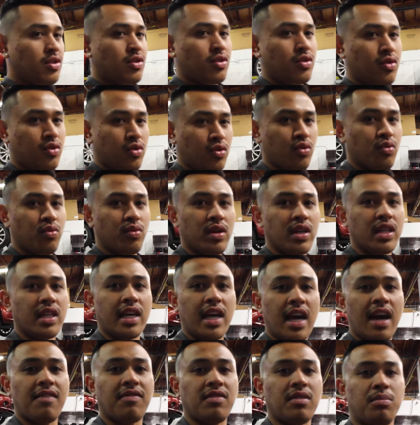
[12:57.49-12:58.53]
you really
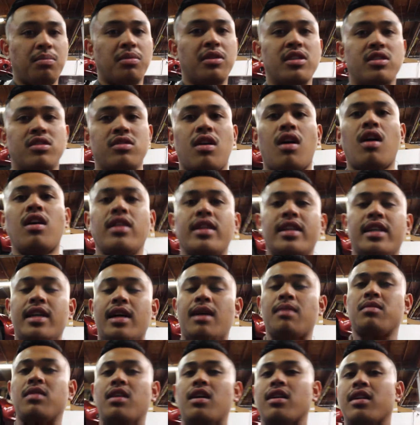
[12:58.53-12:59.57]
have to put your all in it.
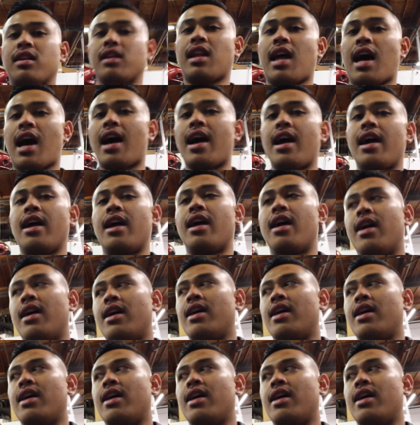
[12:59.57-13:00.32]
I'm talking, I